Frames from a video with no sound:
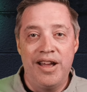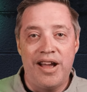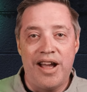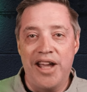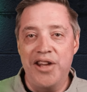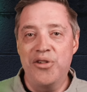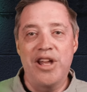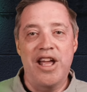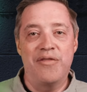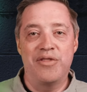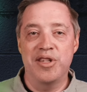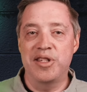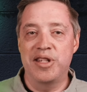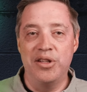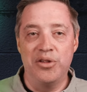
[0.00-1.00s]
I don't have
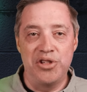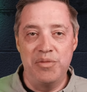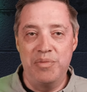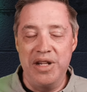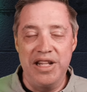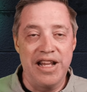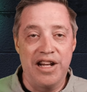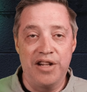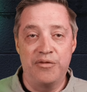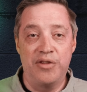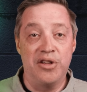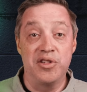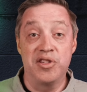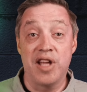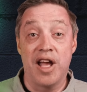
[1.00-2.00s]
the skill to beat
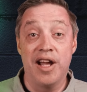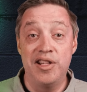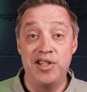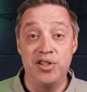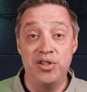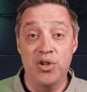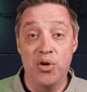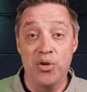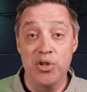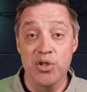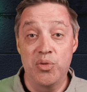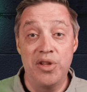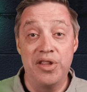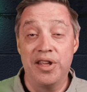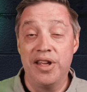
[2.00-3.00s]
NFL sides in
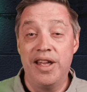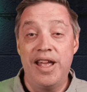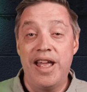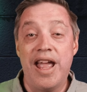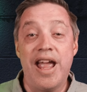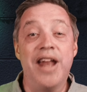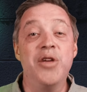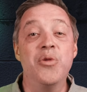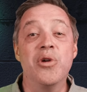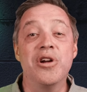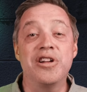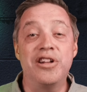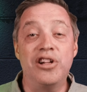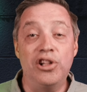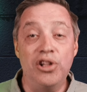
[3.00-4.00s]
totals with
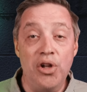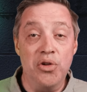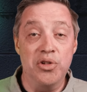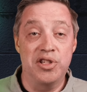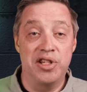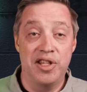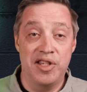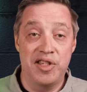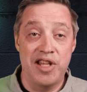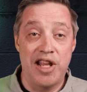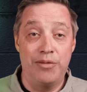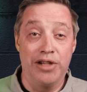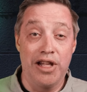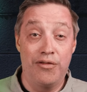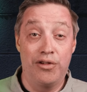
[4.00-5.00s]
anywhere close to the
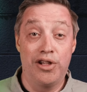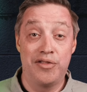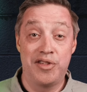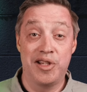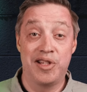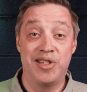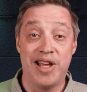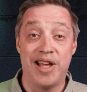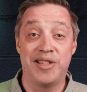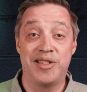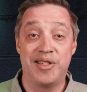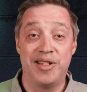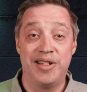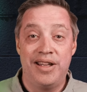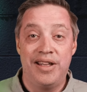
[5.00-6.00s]
same level of
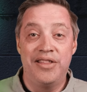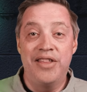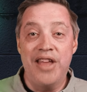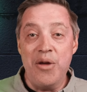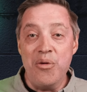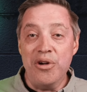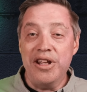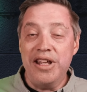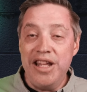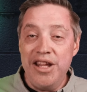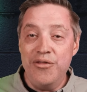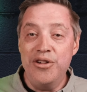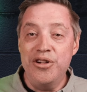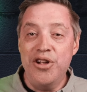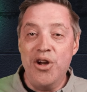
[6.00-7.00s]
success. They were
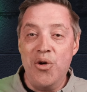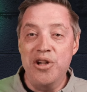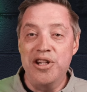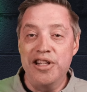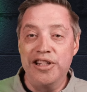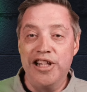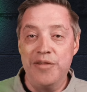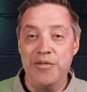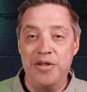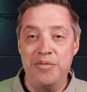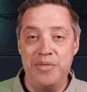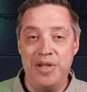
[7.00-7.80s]
even going to limit